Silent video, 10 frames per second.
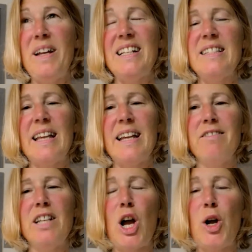We can sit here
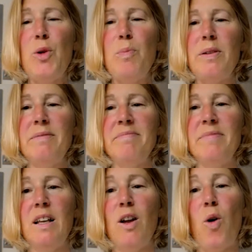and hope,
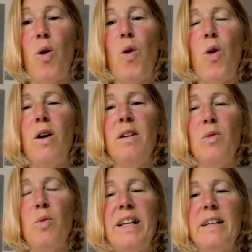
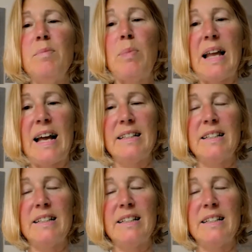or we can plan